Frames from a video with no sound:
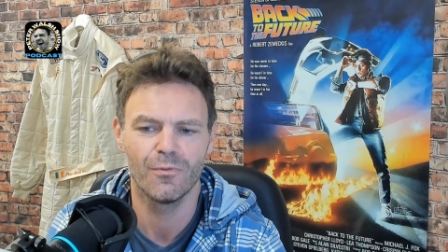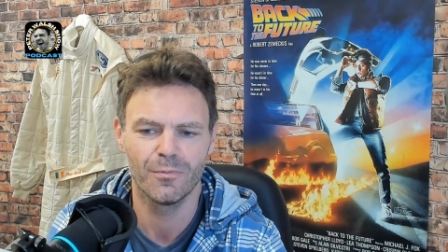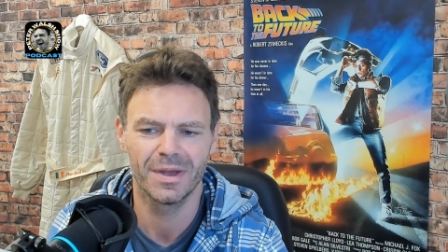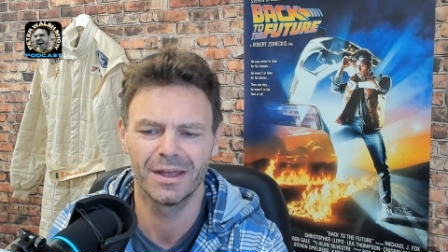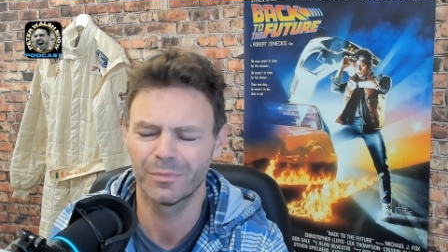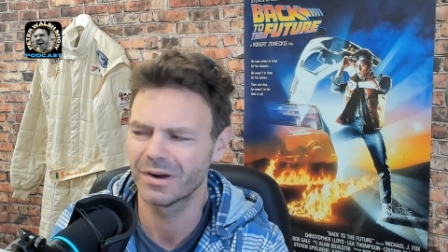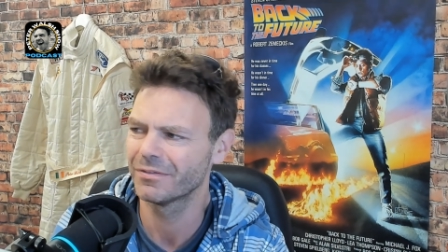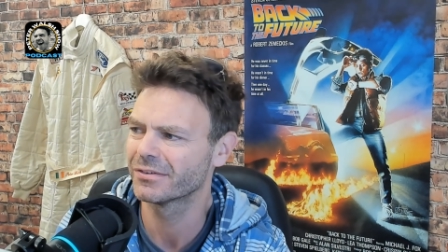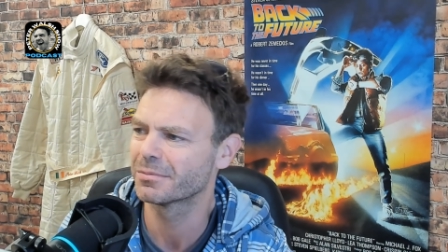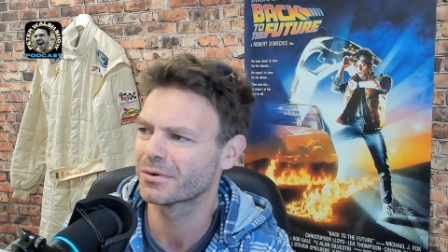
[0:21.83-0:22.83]
man, we're
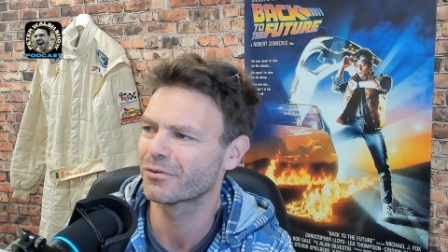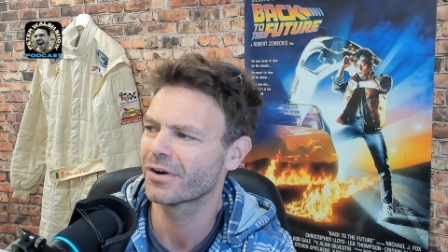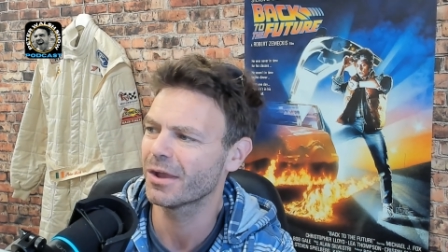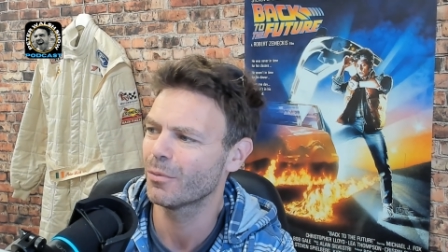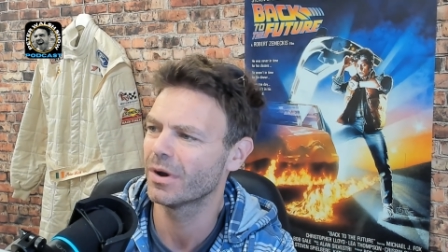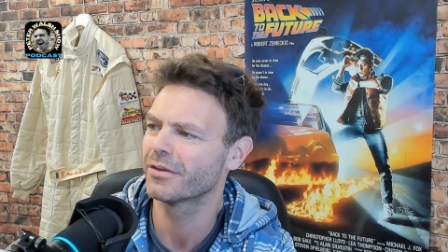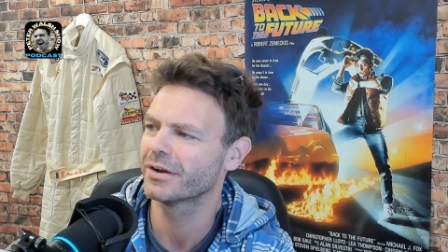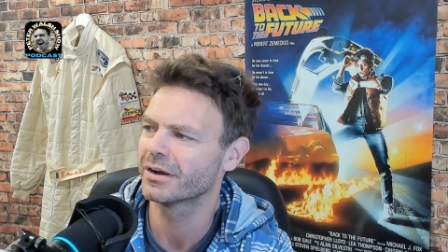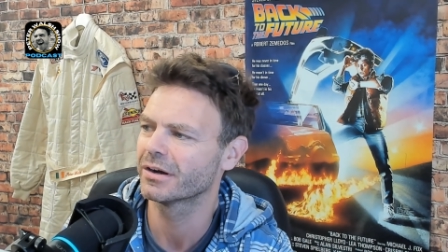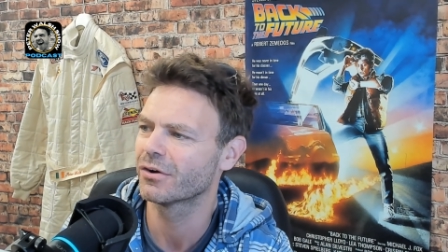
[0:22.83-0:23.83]
having some great weather
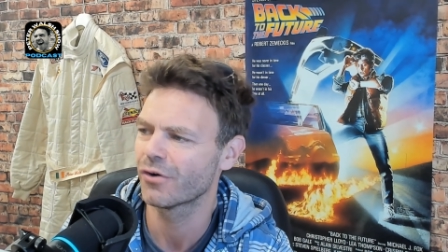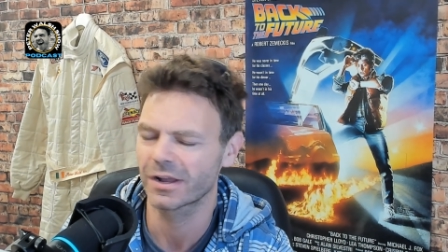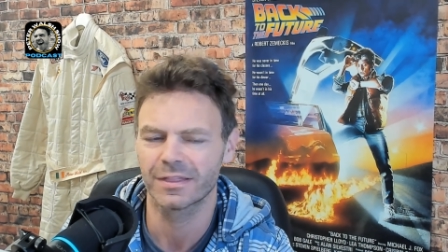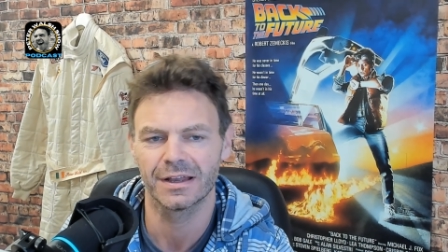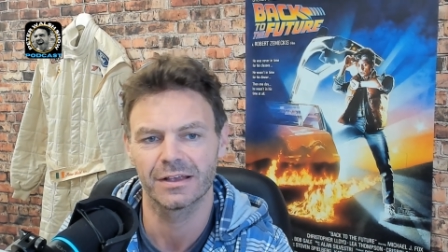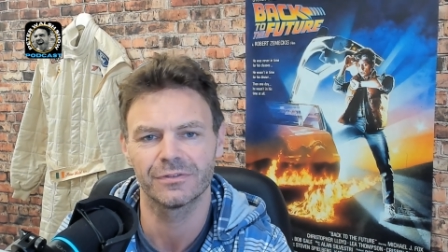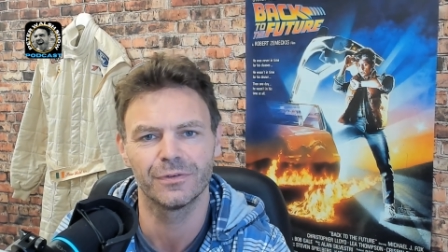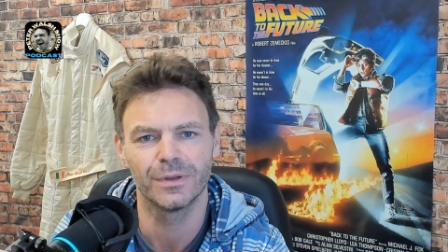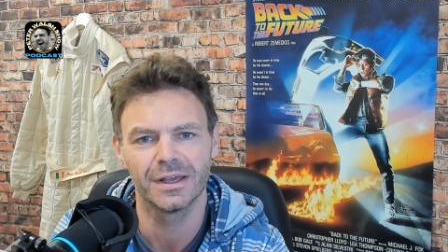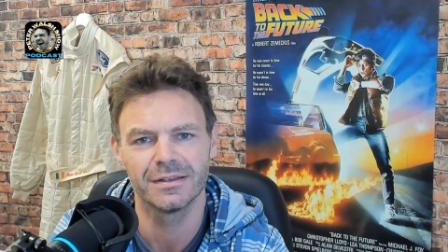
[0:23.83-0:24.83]
here in Cork the last few
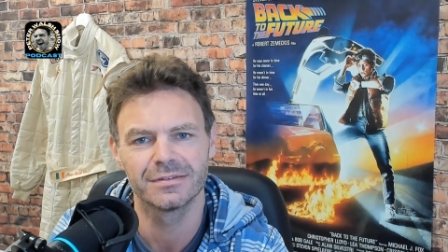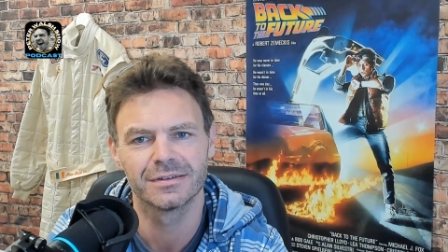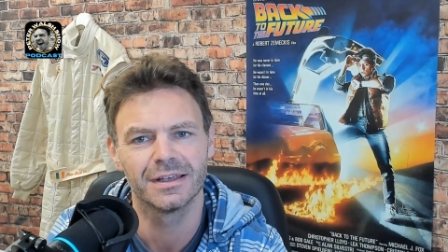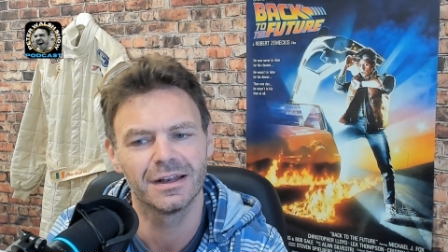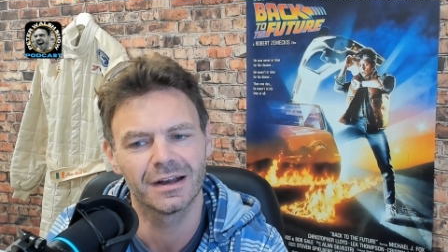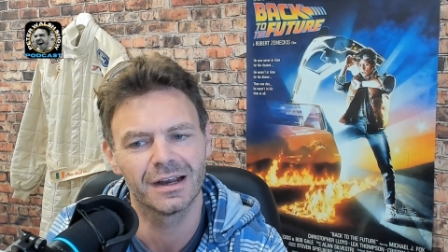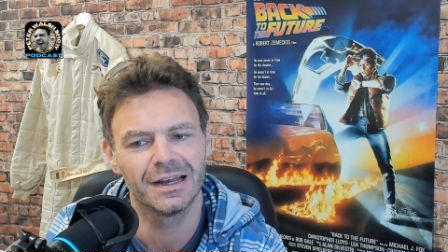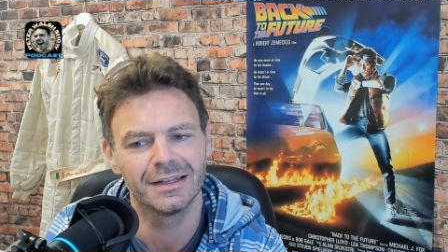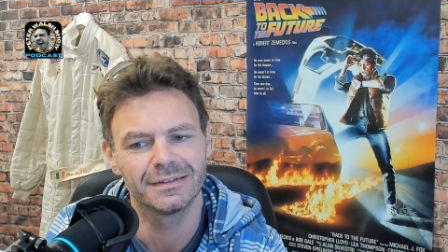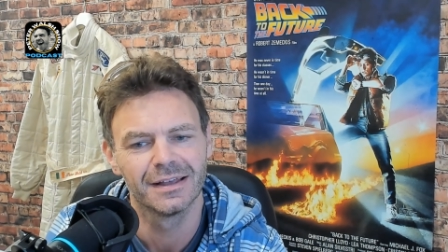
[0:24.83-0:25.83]
days in
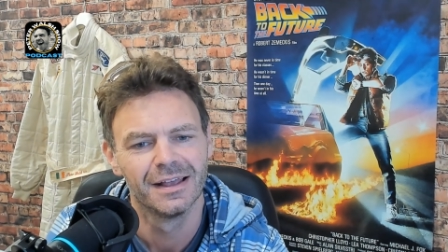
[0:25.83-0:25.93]
Ireland.